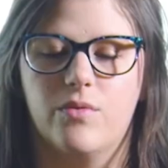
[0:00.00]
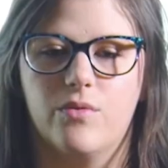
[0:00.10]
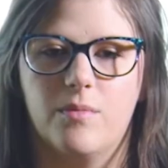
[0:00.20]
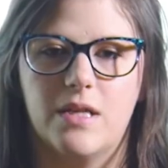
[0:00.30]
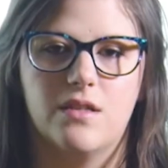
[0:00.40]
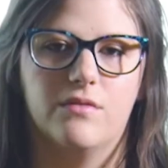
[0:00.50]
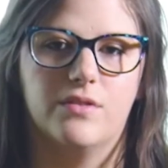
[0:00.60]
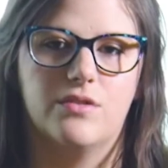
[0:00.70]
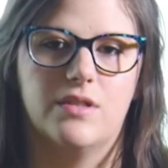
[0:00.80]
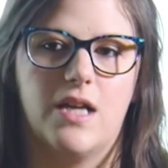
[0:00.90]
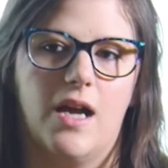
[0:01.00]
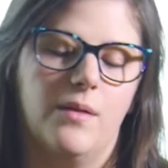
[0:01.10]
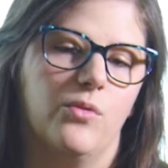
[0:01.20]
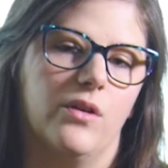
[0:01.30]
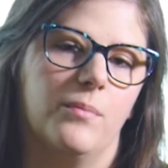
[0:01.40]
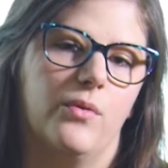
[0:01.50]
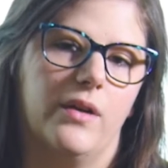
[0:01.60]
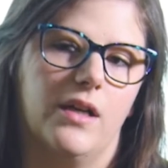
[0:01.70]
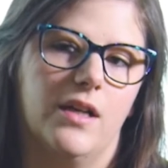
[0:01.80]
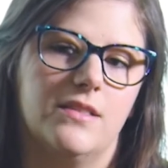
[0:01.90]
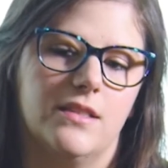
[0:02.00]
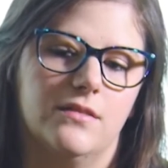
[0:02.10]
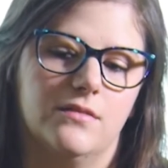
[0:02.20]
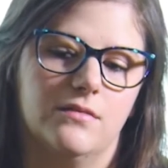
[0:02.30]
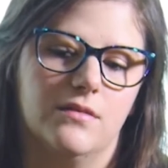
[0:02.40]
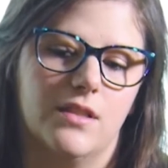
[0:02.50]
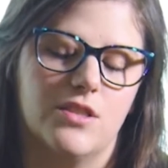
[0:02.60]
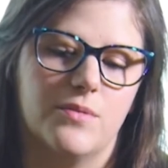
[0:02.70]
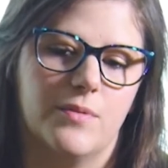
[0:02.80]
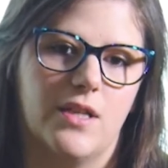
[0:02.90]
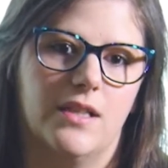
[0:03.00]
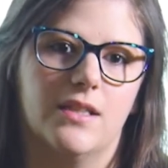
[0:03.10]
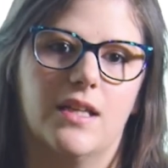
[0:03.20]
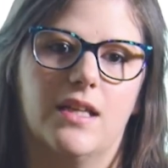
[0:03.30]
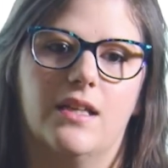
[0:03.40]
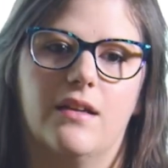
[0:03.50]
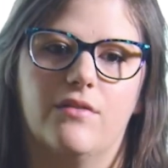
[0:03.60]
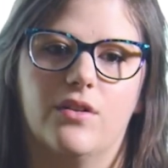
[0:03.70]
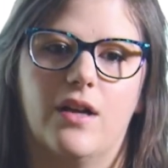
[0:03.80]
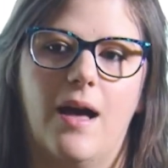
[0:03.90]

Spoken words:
threw myself into a time warp where I just pretended like it never